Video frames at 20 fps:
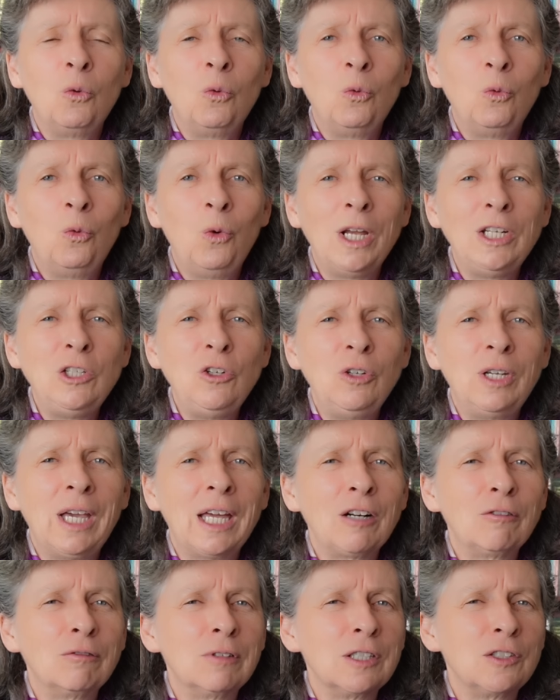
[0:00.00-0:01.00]
when you
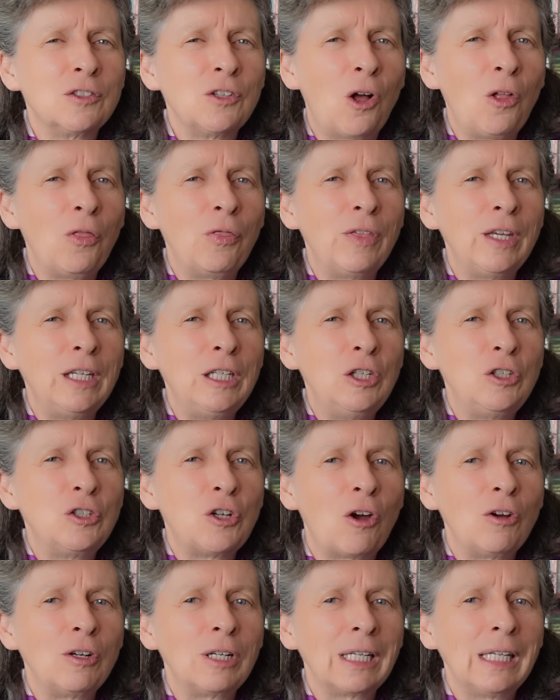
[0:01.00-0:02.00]
get a result that you
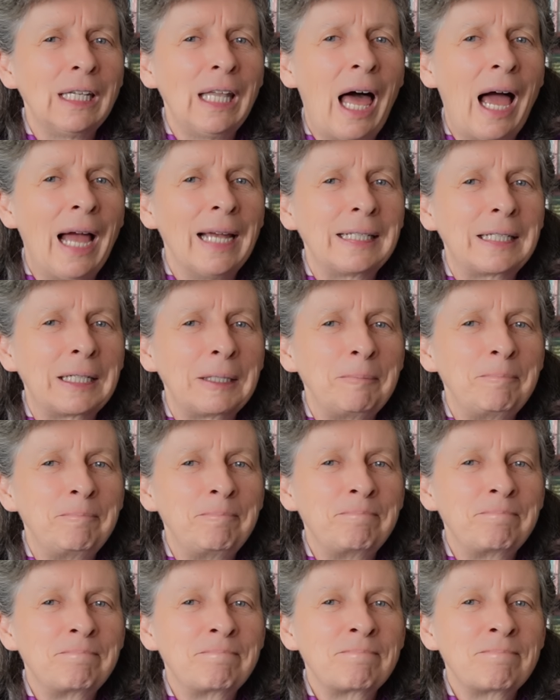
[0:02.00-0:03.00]
don't like.
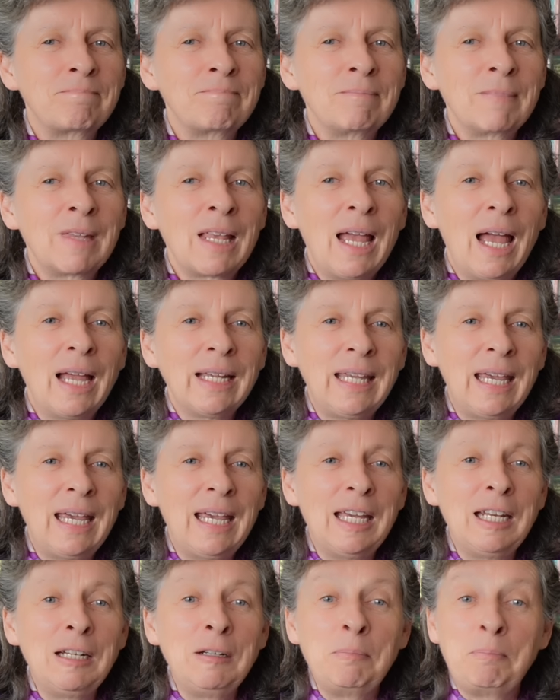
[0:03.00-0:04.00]

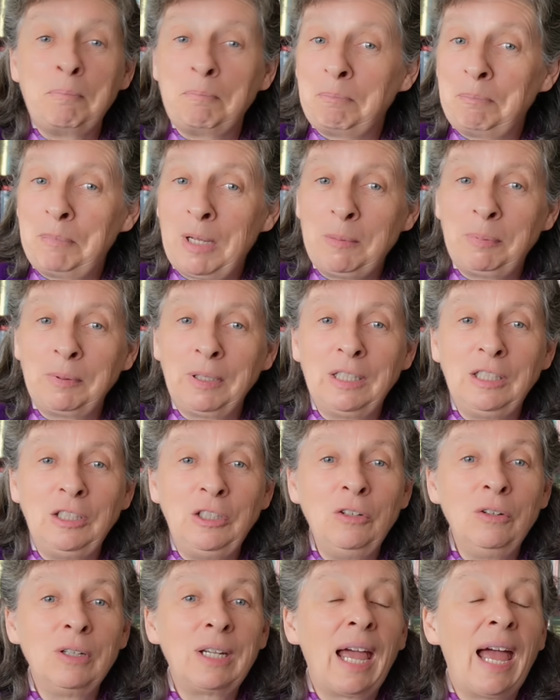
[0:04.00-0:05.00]
Again, people in
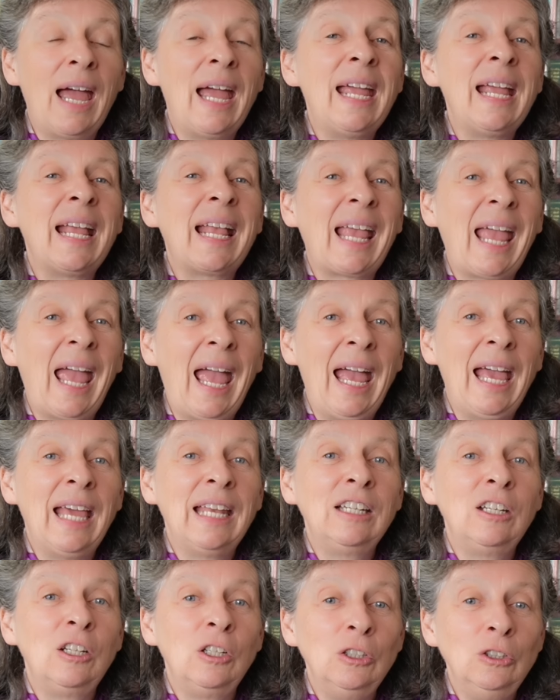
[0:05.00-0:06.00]
the UK
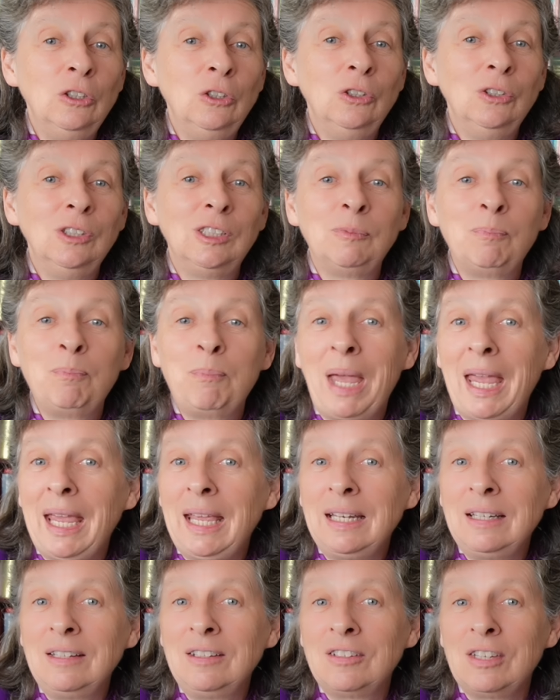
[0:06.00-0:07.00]
can use
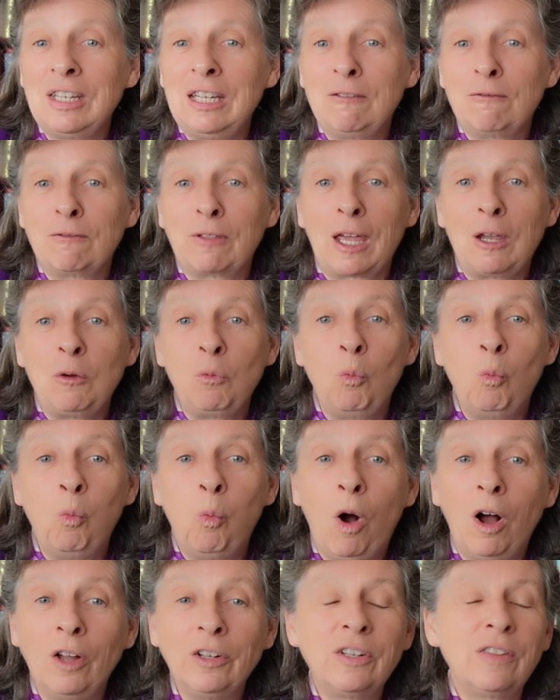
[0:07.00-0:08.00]
pens if they
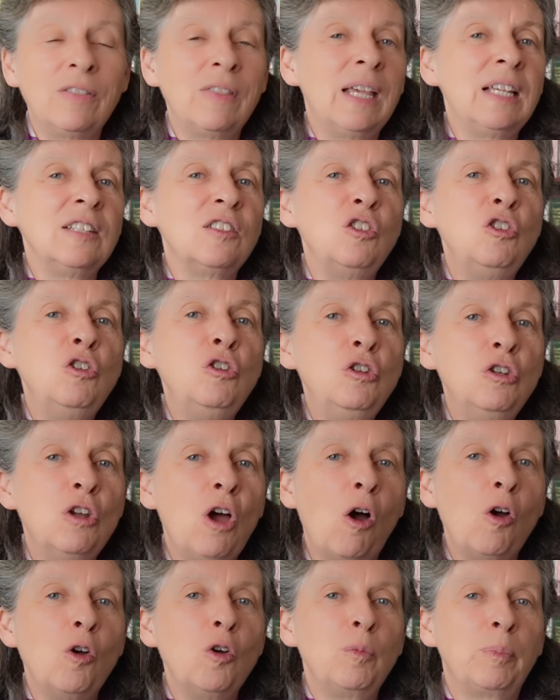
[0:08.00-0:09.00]
want. There's
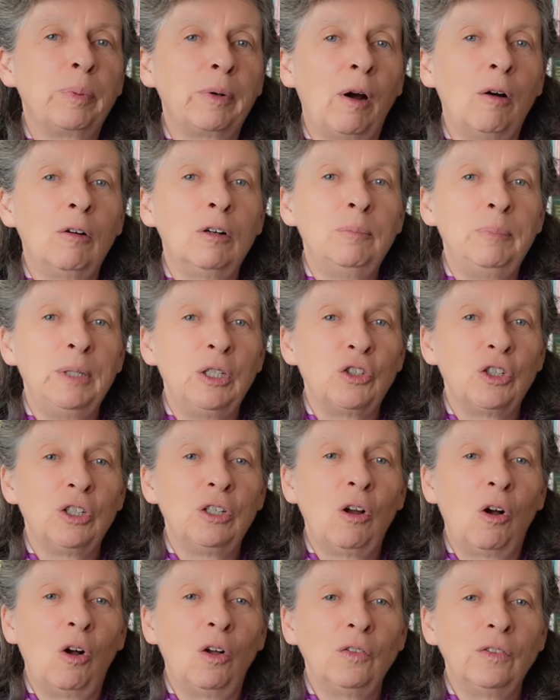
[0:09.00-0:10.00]
no
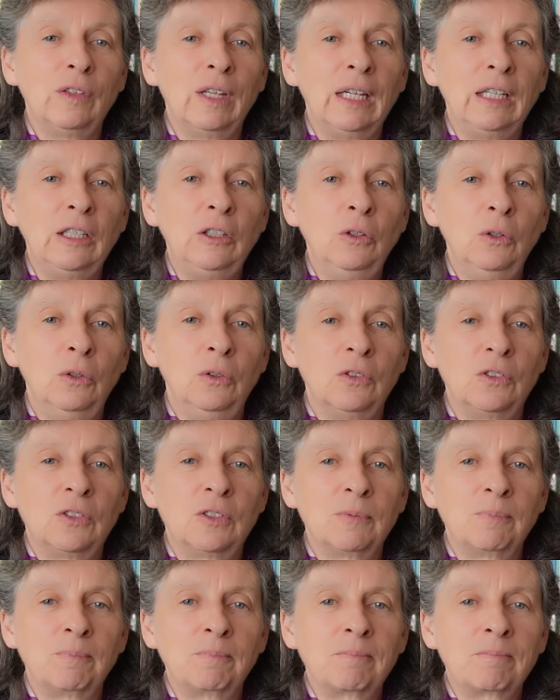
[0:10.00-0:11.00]
prohibition on their
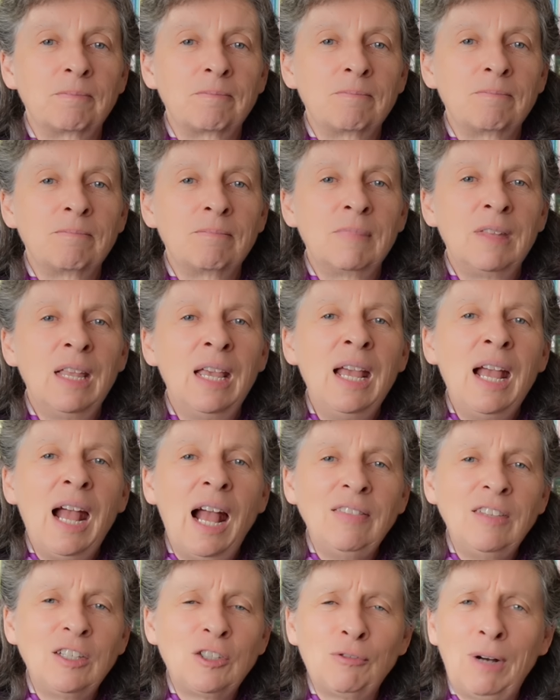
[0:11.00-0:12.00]
use.
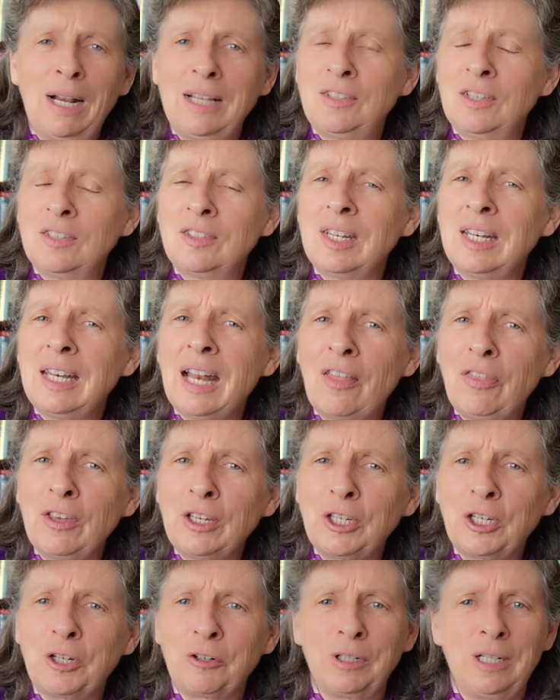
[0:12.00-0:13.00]
And this raises another
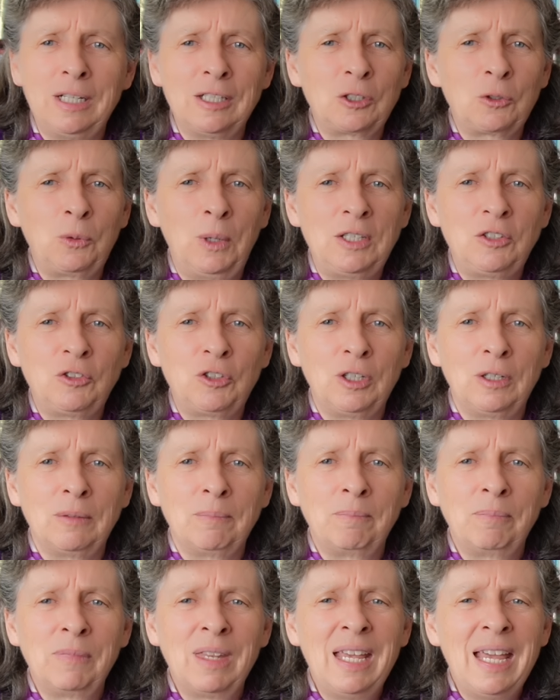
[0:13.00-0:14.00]
curious question.
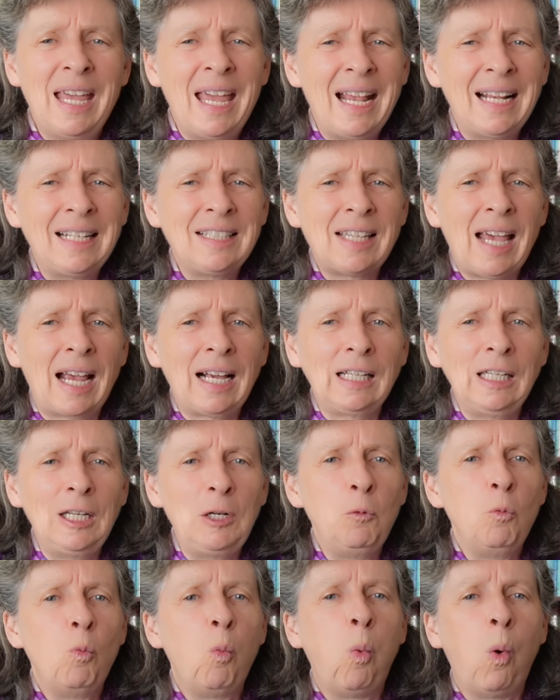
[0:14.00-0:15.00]

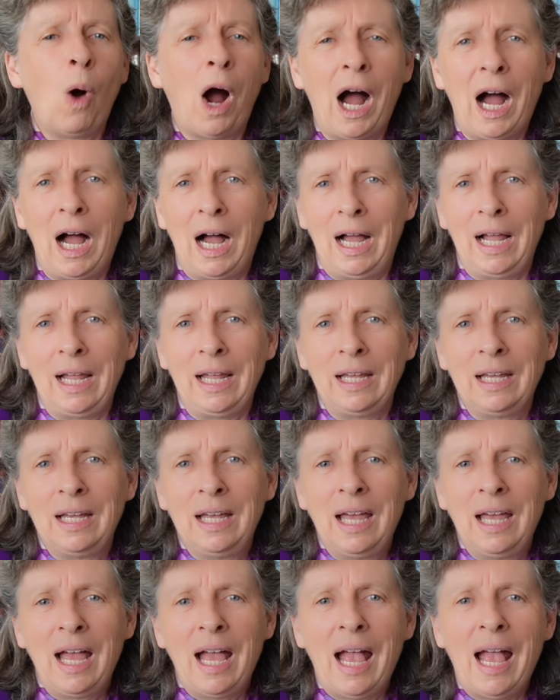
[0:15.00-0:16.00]
Exactly why
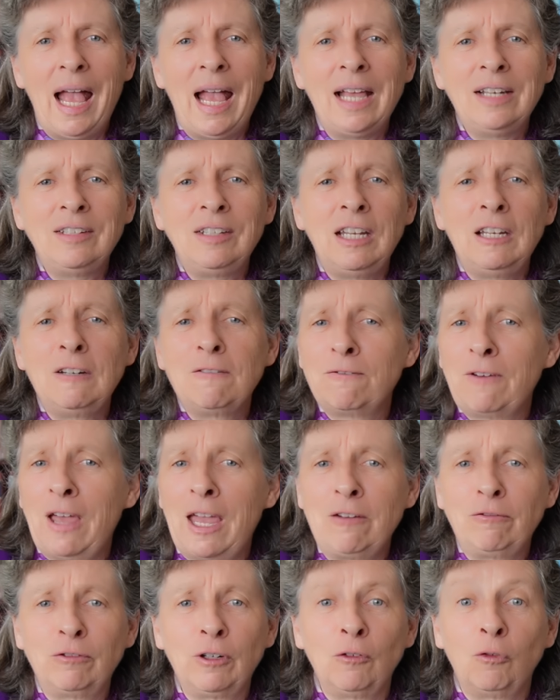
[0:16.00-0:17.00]
and in
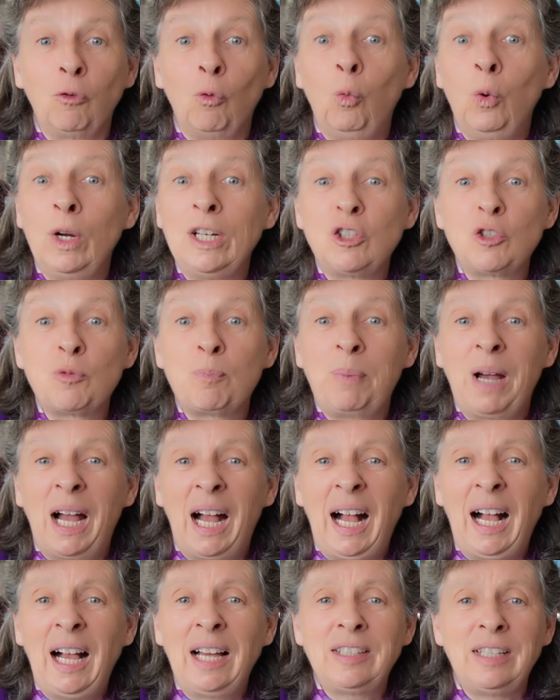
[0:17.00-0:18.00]
favour of which
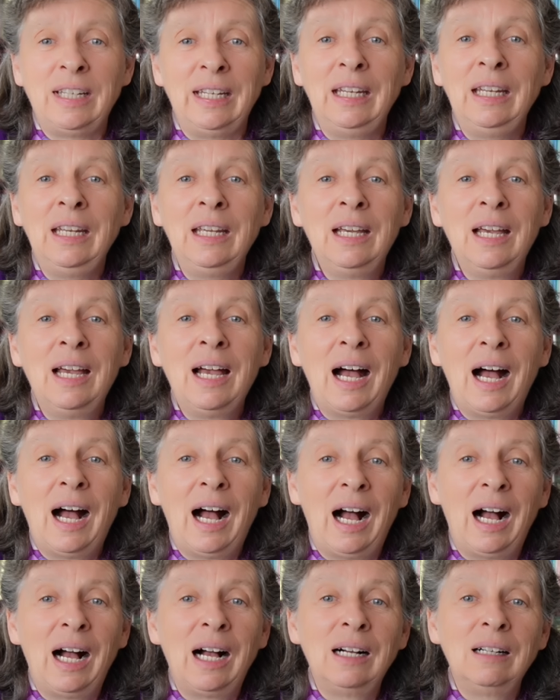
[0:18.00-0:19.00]
party
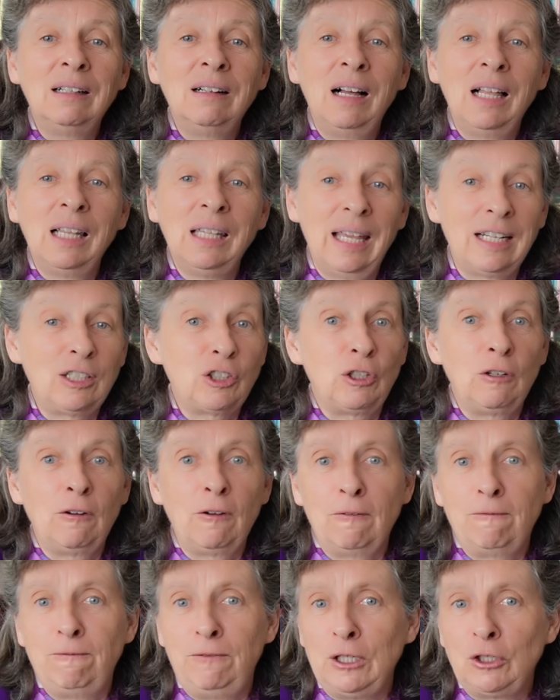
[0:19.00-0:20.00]
are election
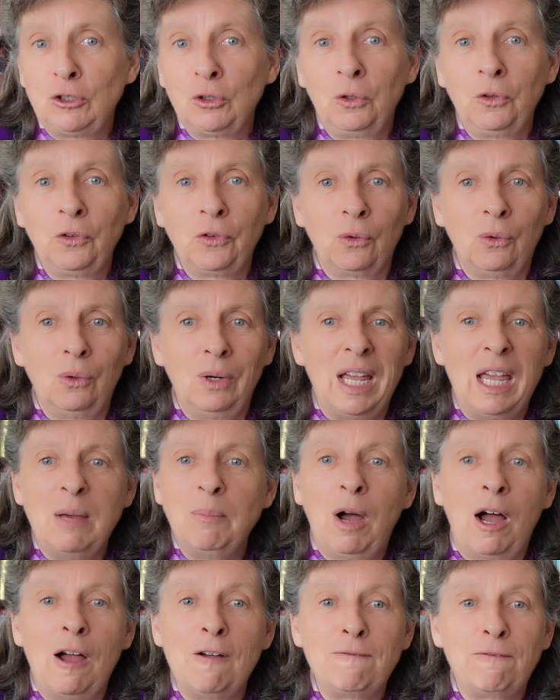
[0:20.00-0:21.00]
officials or
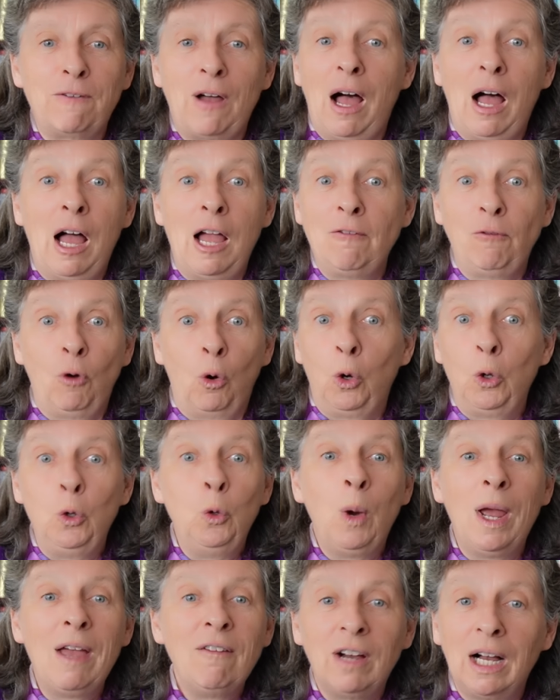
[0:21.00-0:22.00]
MI5 or
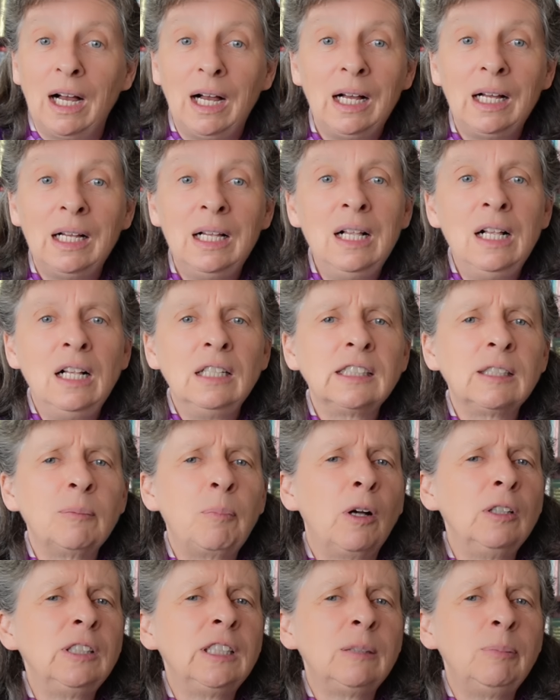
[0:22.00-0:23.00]
whoever
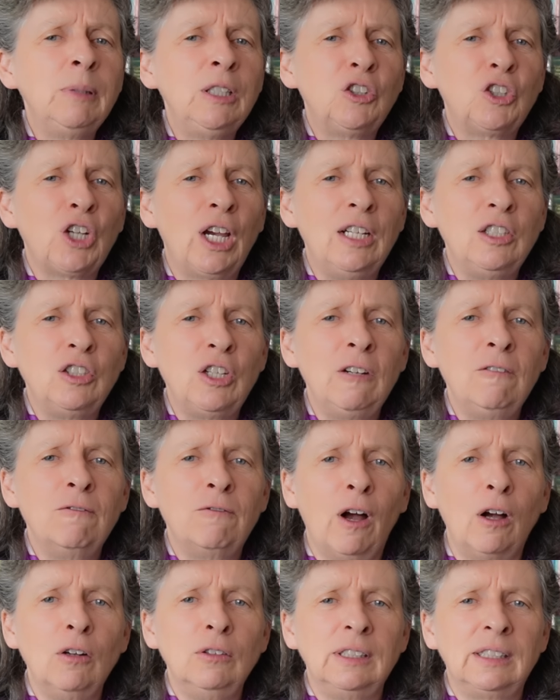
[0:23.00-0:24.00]
supposed to be changing
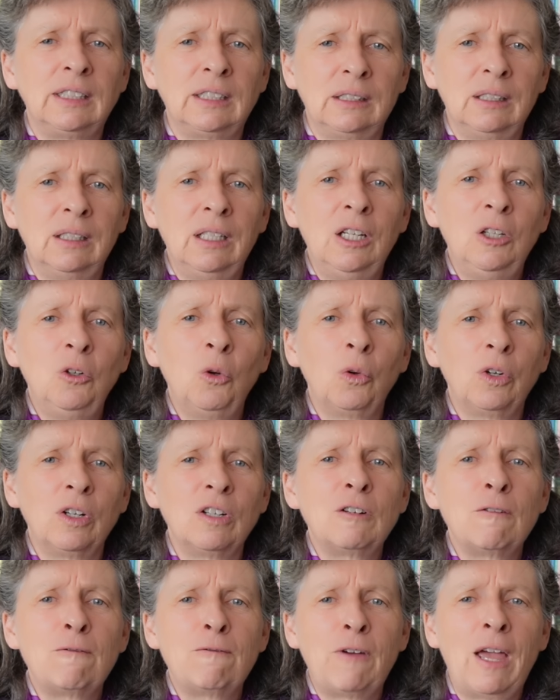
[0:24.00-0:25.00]
votes in order
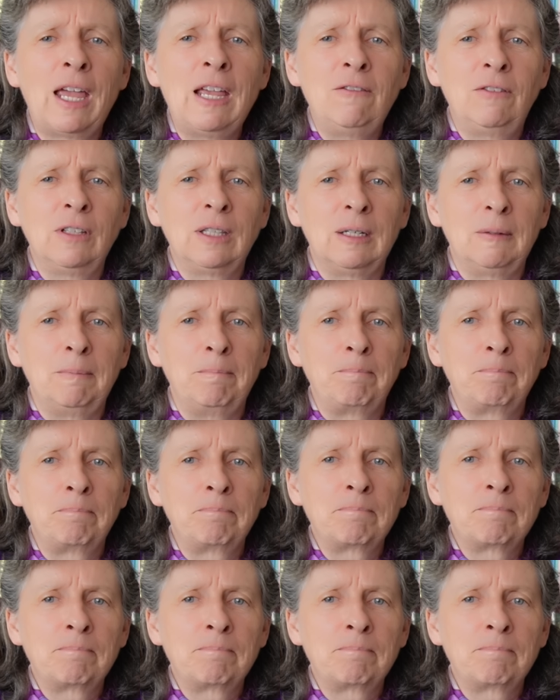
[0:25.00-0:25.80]
to favour them?